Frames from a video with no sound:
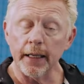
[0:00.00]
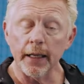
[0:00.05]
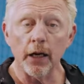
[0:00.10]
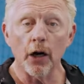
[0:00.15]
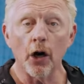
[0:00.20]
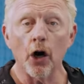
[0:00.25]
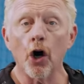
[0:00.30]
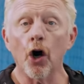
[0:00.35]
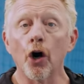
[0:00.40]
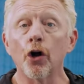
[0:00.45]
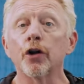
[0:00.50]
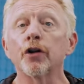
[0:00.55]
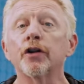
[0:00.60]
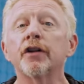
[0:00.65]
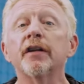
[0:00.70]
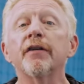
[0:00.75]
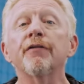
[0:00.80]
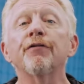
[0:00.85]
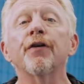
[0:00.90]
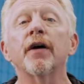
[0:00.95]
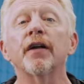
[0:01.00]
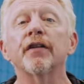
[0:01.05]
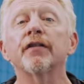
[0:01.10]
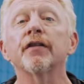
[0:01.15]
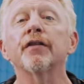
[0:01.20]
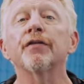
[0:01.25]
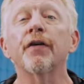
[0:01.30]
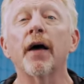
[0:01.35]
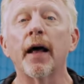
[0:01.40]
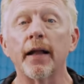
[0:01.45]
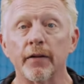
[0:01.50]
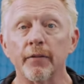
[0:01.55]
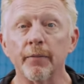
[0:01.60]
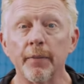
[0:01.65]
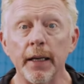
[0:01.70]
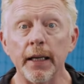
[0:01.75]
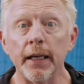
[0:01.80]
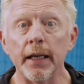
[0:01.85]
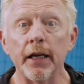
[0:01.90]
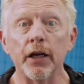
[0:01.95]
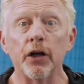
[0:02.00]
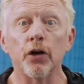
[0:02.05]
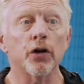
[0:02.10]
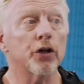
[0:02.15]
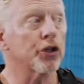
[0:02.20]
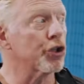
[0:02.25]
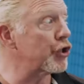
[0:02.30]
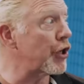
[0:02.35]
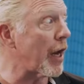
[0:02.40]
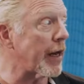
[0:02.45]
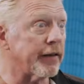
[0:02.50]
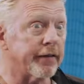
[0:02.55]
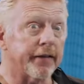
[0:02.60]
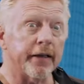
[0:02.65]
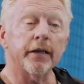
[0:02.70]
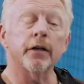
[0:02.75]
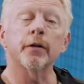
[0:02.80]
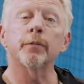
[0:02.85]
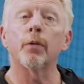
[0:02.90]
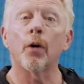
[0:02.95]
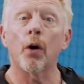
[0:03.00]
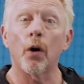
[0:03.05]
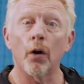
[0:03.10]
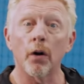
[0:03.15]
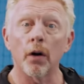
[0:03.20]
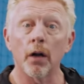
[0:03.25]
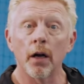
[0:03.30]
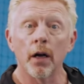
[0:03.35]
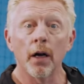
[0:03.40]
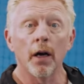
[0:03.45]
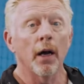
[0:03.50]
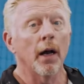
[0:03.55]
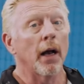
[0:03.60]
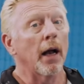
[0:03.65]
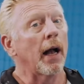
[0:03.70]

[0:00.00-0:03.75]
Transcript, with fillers: an arena where his coaching journey and personal legacy converge.